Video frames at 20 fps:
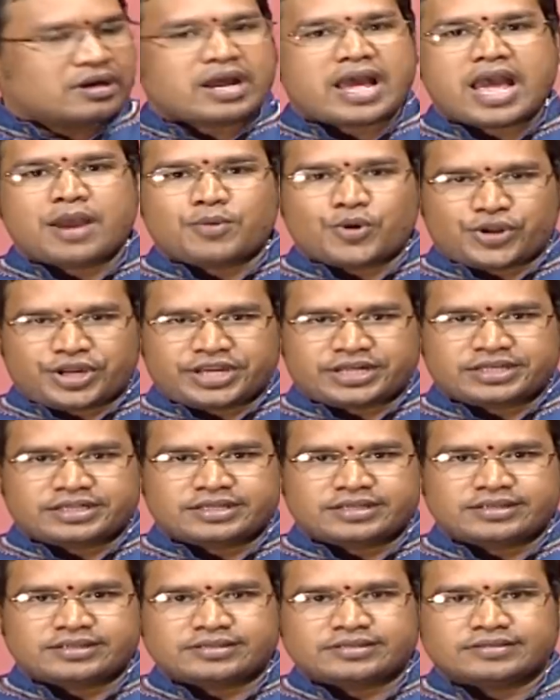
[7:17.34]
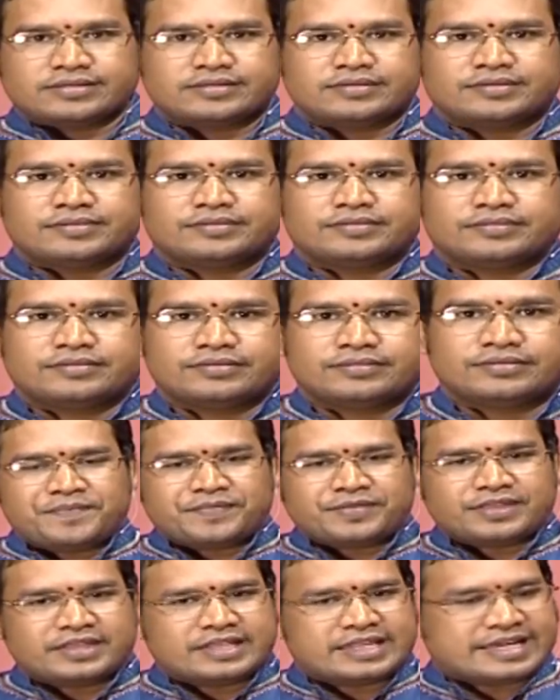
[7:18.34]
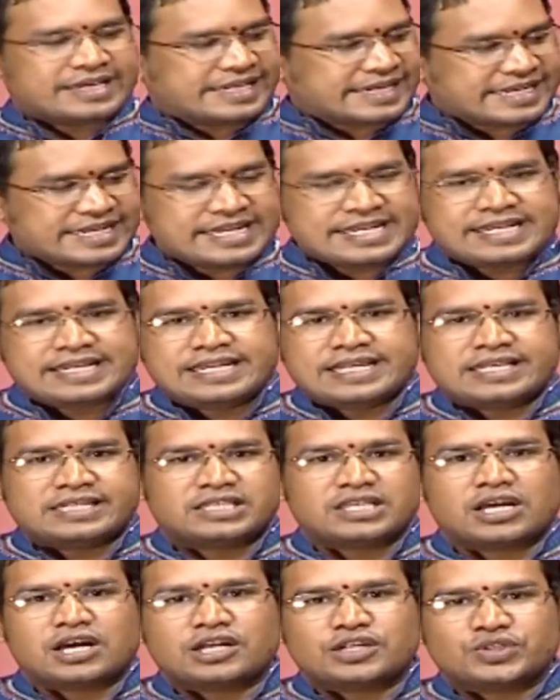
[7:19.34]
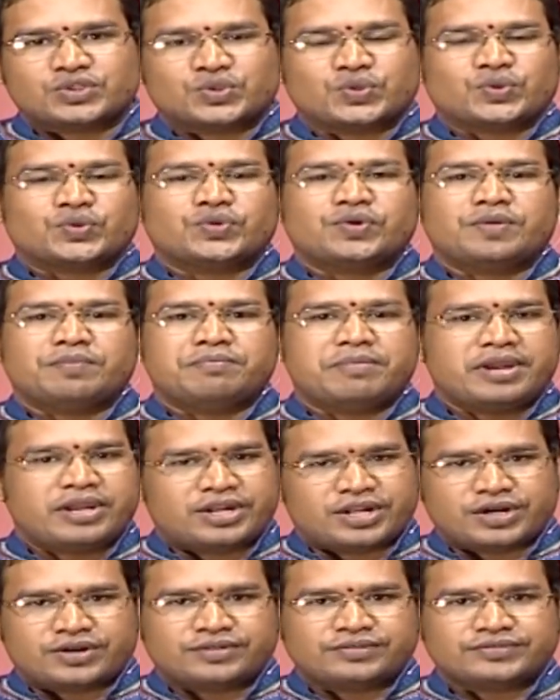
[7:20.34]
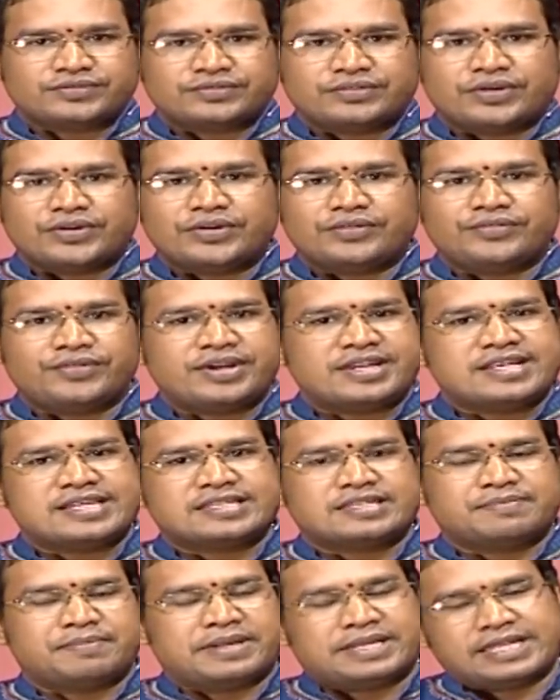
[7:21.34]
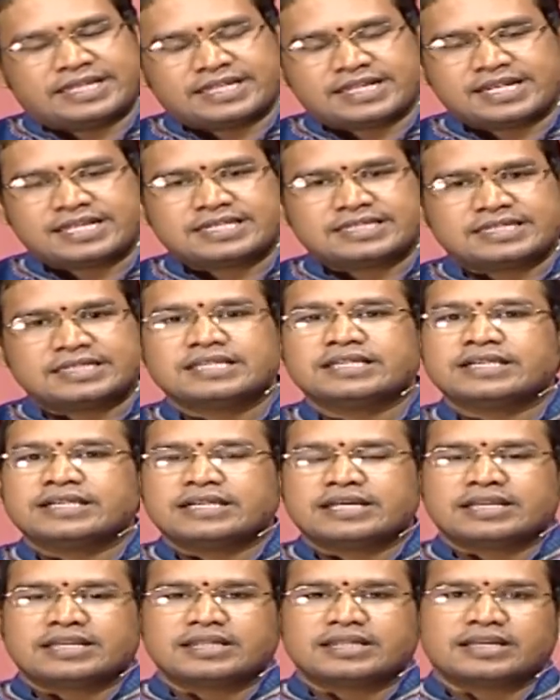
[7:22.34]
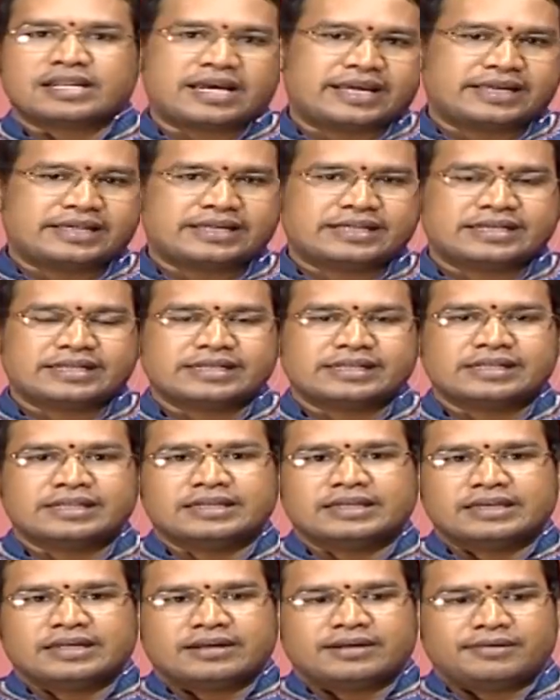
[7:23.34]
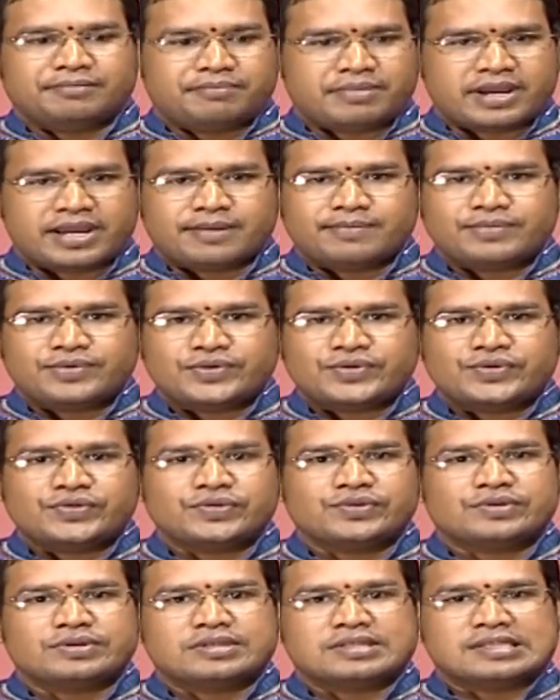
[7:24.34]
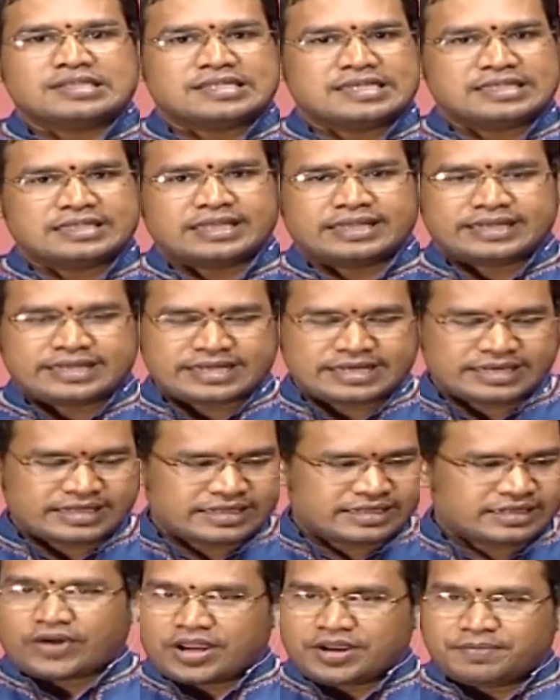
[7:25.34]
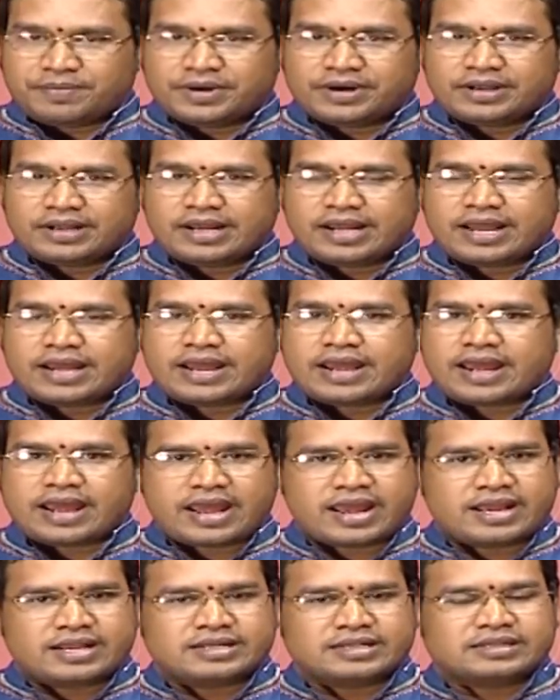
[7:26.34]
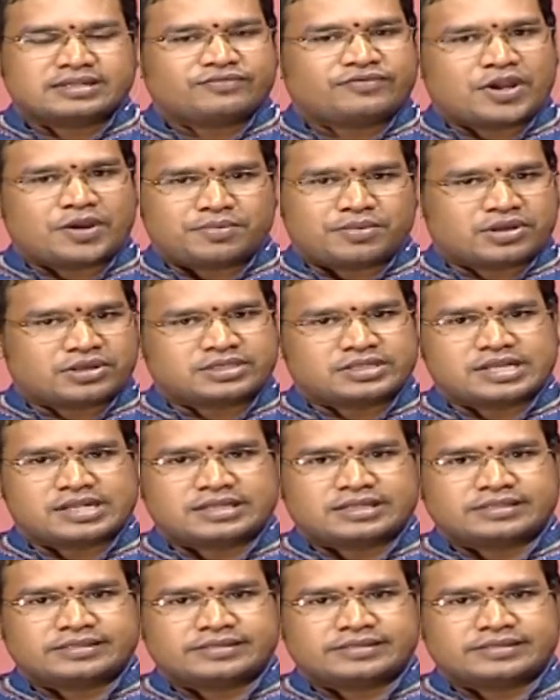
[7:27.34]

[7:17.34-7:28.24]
ebonite. The reed is also made of various materials like bamboo, synthetic, fiber and Fibracell.